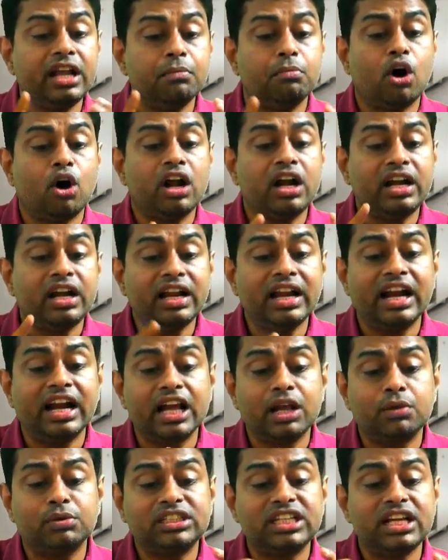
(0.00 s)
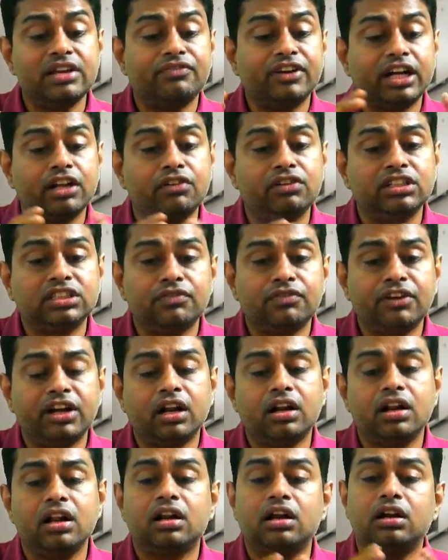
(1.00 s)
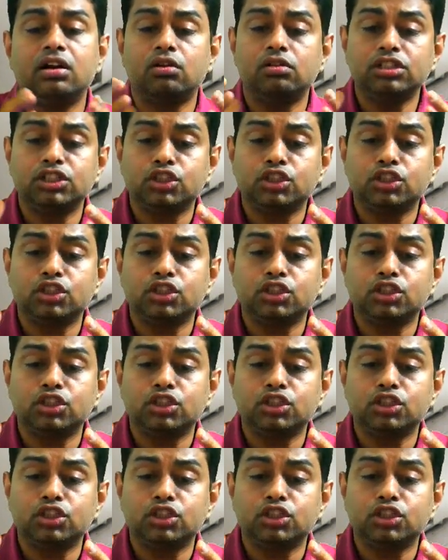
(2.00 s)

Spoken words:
monitoring adequacy, effectiveness of internal controls,